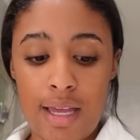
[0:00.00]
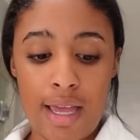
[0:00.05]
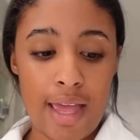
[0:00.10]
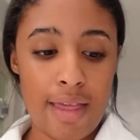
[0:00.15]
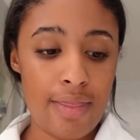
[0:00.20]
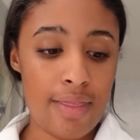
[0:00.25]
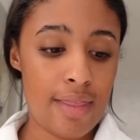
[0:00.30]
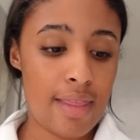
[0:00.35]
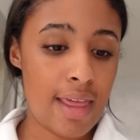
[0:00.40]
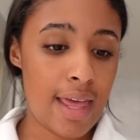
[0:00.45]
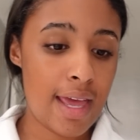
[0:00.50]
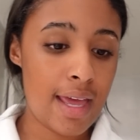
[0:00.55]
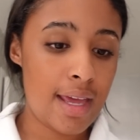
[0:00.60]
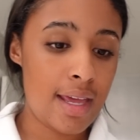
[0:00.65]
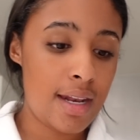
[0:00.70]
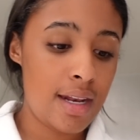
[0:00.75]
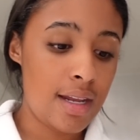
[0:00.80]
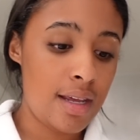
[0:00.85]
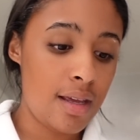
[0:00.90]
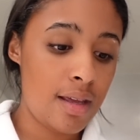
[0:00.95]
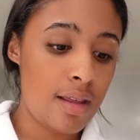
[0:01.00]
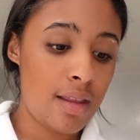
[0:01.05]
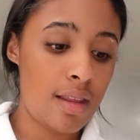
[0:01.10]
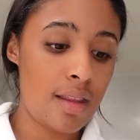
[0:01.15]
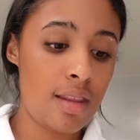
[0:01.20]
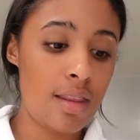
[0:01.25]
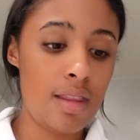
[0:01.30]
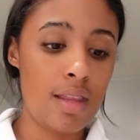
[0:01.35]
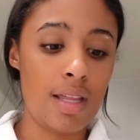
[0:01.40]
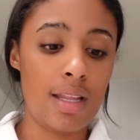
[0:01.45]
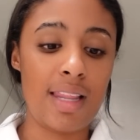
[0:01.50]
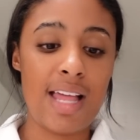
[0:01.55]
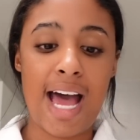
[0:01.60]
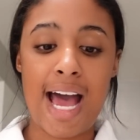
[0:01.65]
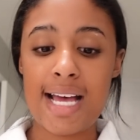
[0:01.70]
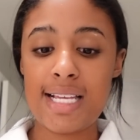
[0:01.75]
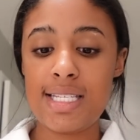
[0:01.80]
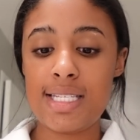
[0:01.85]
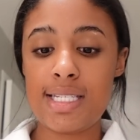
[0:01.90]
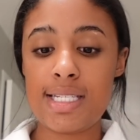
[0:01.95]
And then the
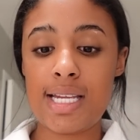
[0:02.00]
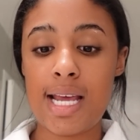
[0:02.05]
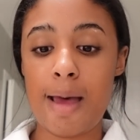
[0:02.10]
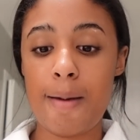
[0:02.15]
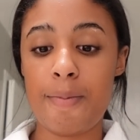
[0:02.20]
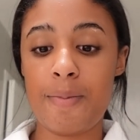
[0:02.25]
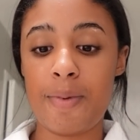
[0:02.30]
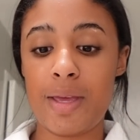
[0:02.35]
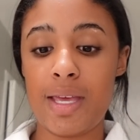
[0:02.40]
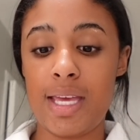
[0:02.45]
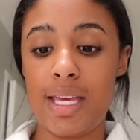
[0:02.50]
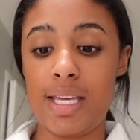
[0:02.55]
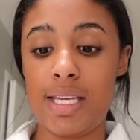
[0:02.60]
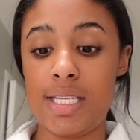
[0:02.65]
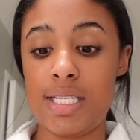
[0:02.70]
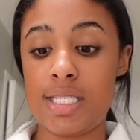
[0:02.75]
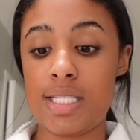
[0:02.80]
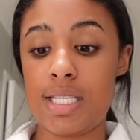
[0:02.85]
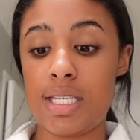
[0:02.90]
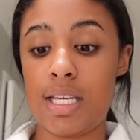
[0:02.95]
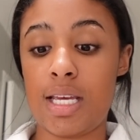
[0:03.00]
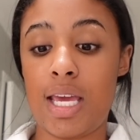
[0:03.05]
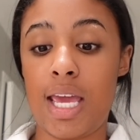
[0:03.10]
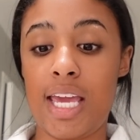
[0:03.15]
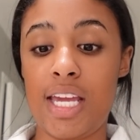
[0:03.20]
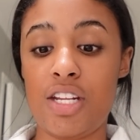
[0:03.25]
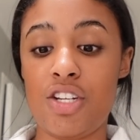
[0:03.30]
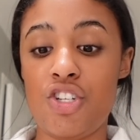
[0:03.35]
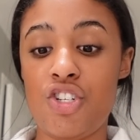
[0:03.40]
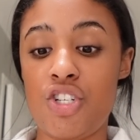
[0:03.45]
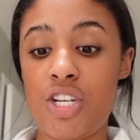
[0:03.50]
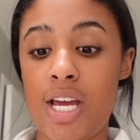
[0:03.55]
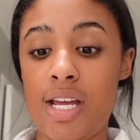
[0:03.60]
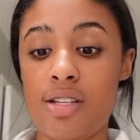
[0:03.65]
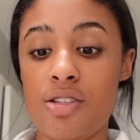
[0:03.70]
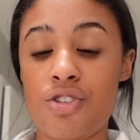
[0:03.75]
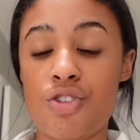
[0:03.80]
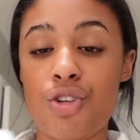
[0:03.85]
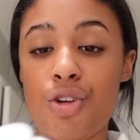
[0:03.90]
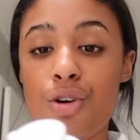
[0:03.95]
last step is a
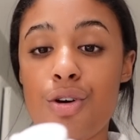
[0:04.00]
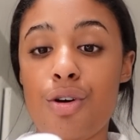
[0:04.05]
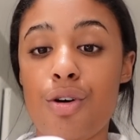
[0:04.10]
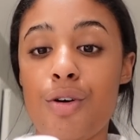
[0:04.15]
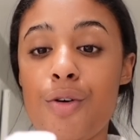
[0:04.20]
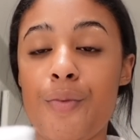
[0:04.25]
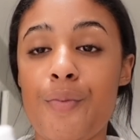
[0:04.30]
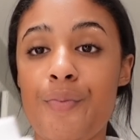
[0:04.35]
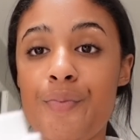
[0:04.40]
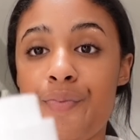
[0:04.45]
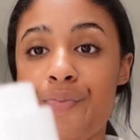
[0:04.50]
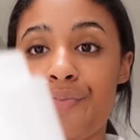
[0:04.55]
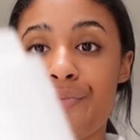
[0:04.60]
gentle